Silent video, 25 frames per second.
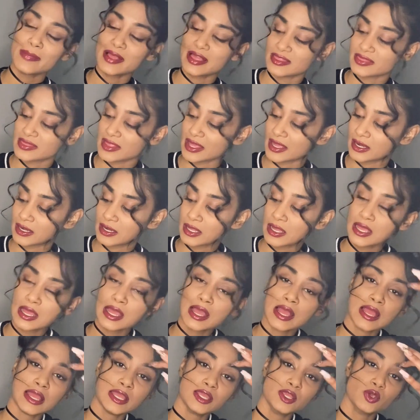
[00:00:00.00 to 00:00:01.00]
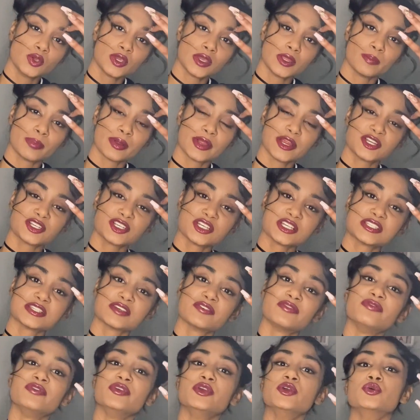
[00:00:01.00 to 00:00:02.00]
And then you can purchase a
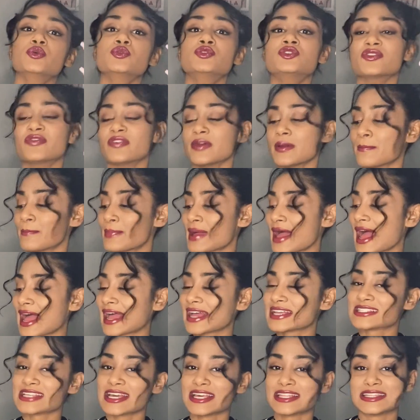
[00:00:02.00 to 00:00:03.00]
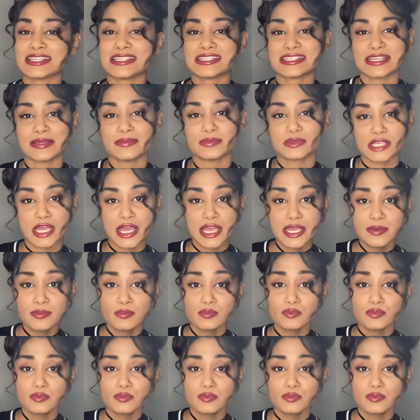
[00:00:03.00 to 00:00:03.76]
few different packs at the same time.